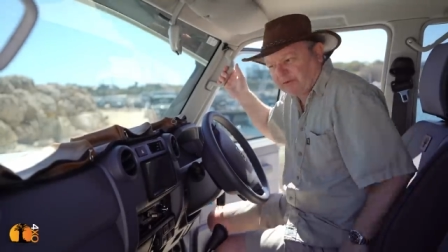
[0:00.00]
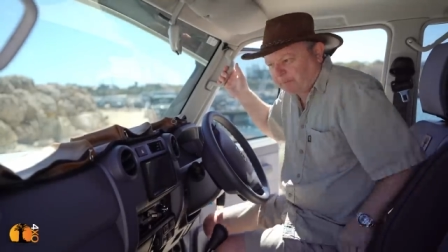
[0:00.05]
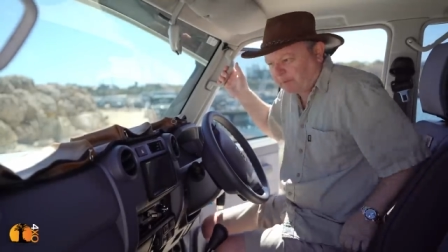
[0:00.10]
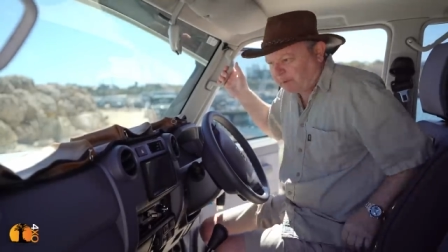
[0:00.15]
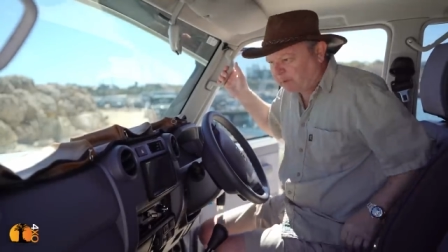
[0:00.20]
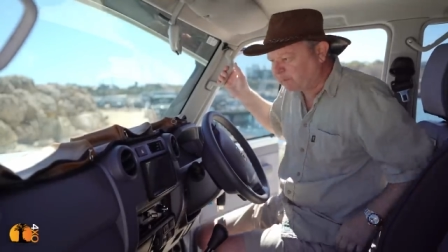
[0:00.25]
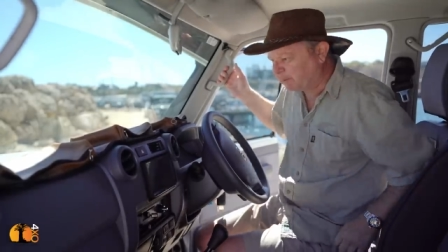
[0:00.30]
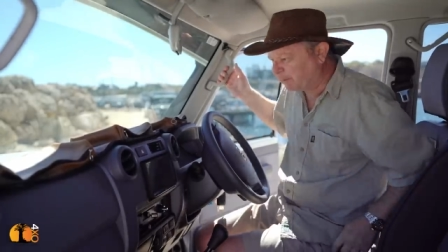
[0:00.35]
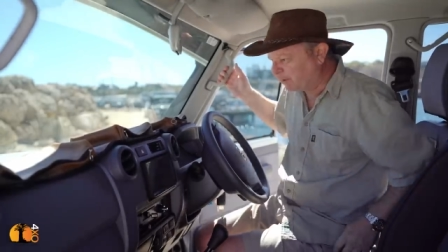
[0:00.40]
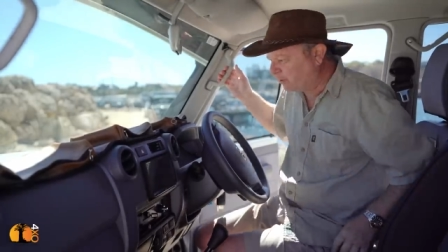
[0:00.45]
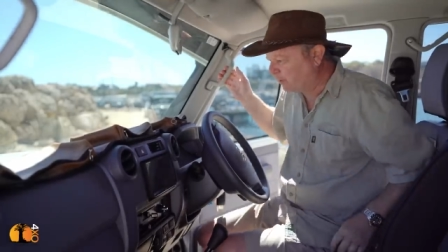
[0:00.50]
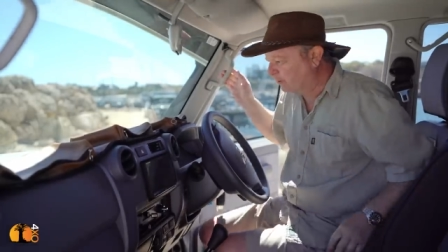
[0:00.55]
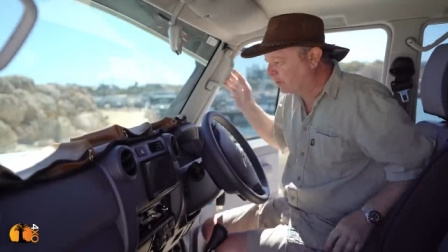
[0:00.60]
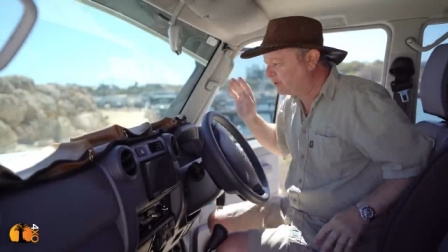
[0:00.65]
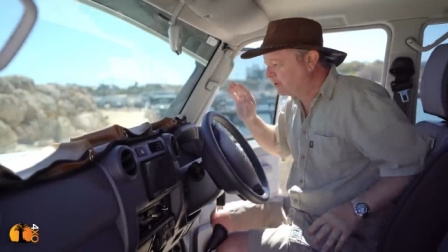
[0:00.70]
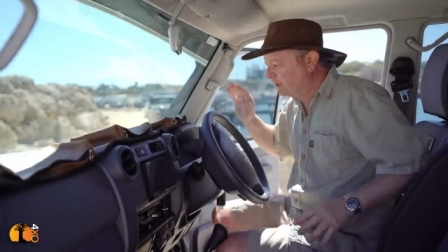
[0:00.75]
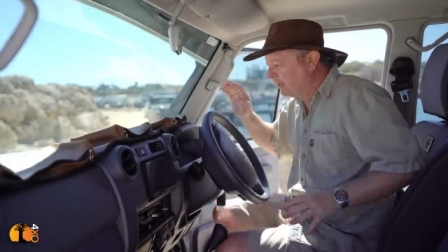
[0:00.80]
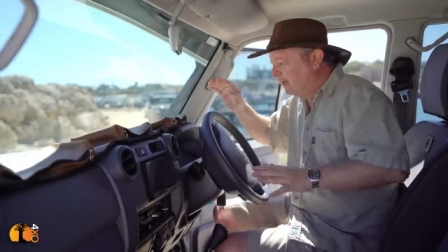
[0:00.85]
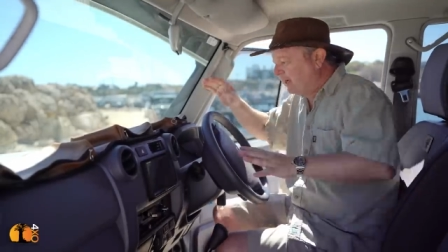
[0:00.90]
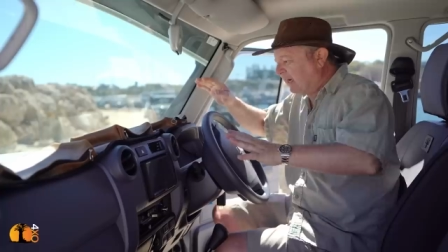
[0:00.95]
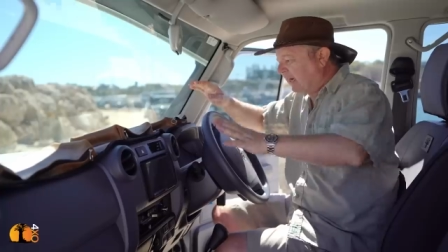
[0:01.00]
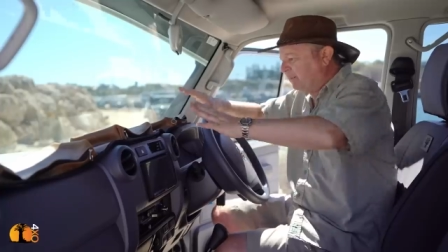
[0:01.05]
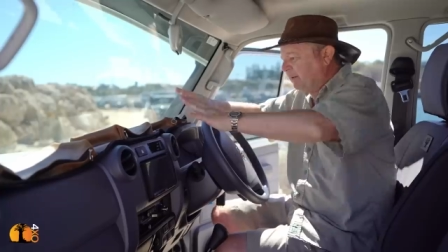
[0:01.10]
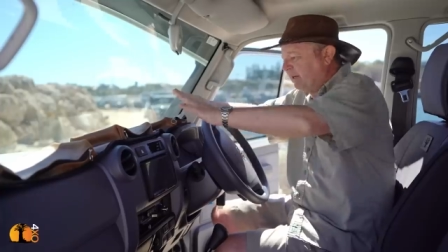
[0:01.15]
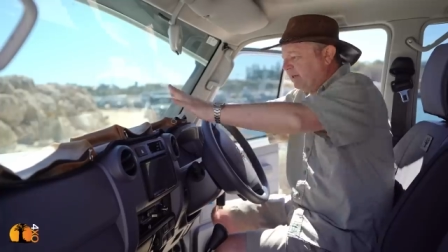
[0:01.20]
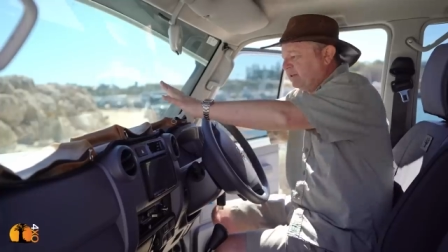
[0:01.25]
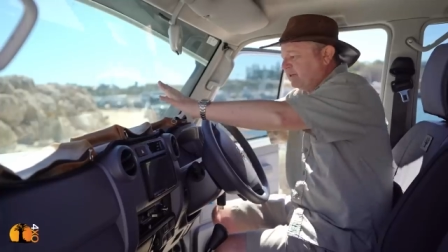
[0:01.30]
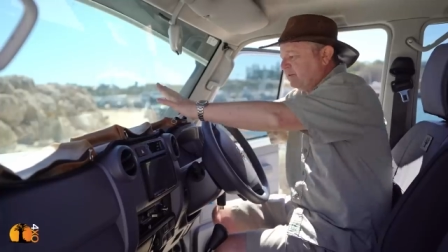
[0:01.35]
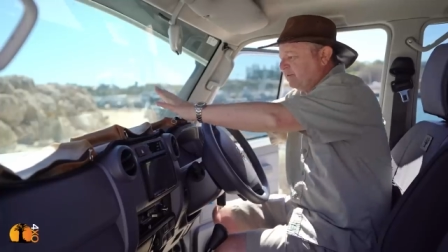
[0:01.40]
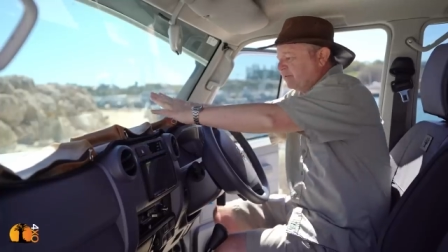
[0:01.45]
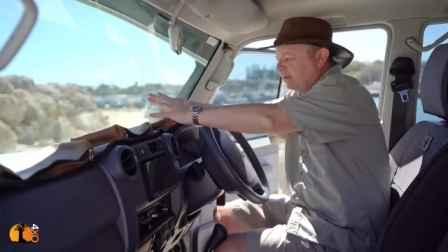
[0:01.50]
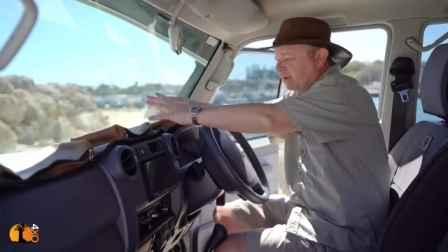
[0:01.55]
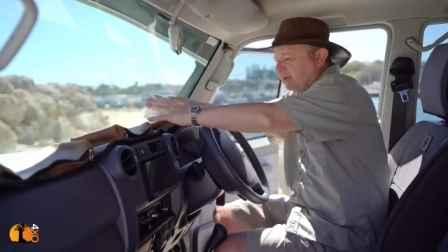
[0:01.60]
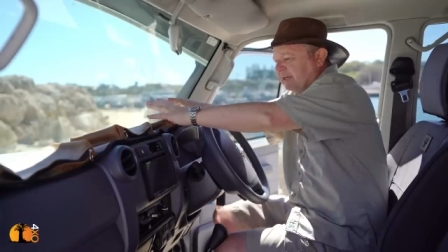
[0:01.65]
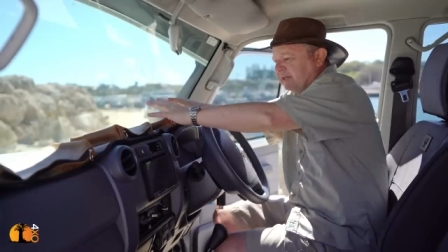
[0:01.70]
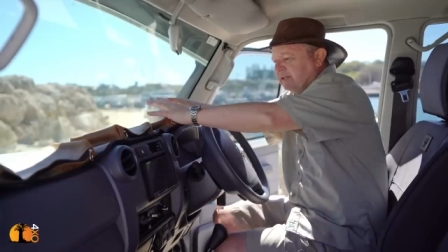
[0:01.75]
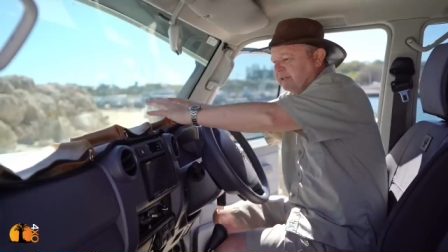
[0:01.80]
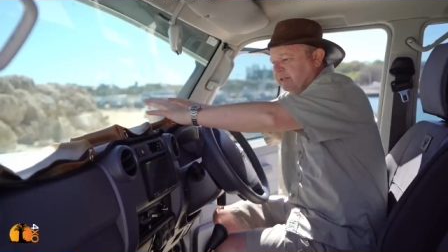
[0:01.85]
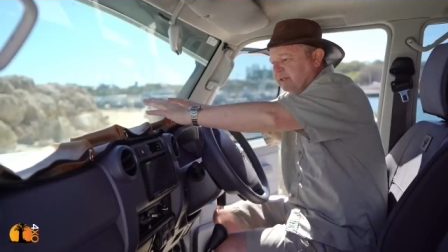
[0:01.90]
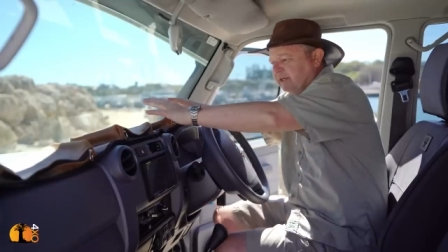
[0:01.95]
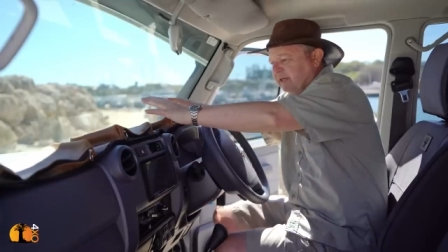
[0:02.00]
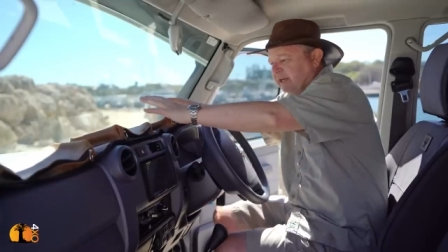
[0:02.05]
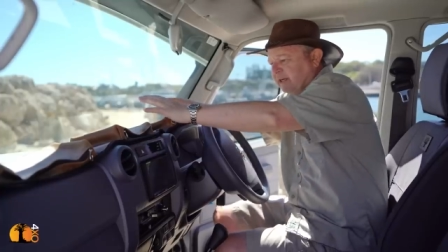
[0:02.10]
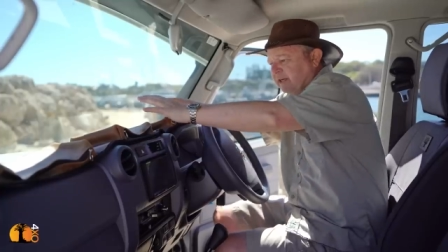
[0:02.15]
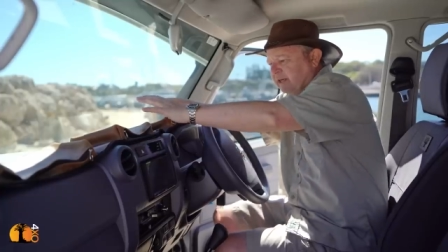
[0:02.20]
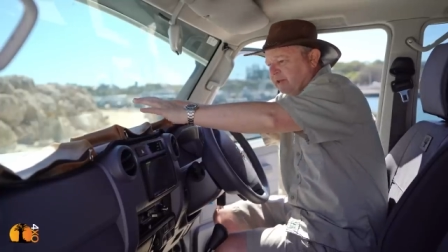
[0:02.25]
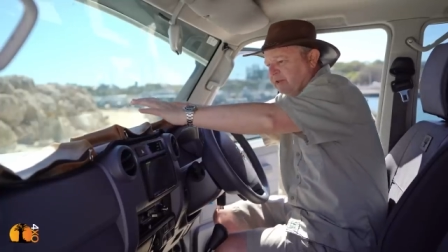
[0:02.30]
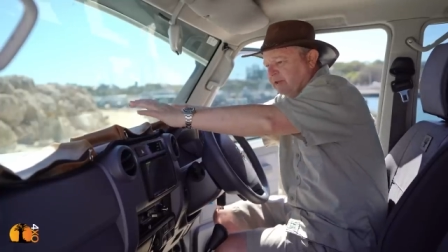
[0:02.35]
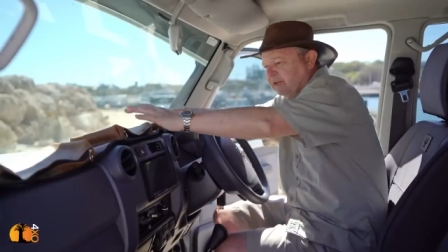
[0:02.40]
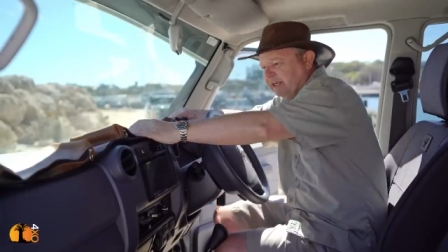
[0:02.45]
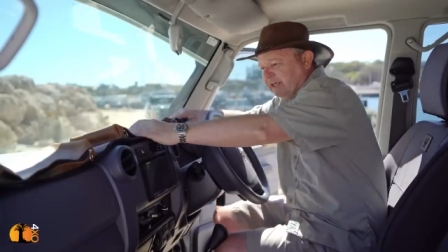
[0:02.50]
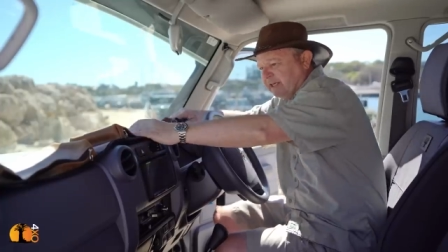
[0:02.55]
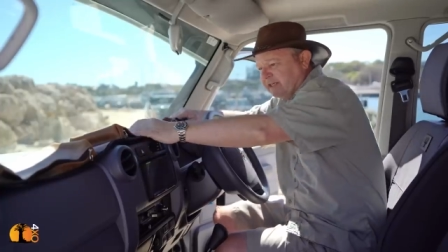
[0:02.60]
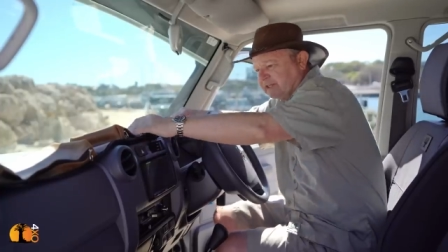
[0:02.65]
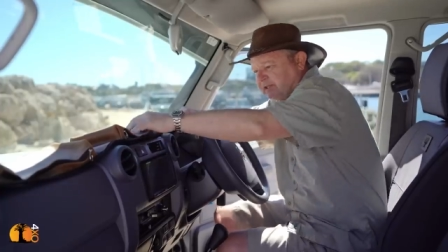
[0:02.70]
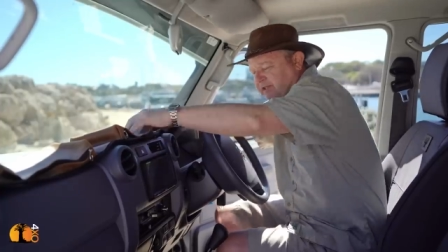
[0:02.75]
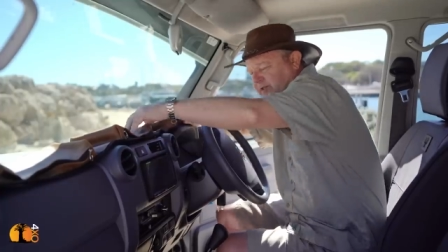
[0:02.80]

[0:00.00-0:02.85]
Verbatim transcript: this build because I managed to find these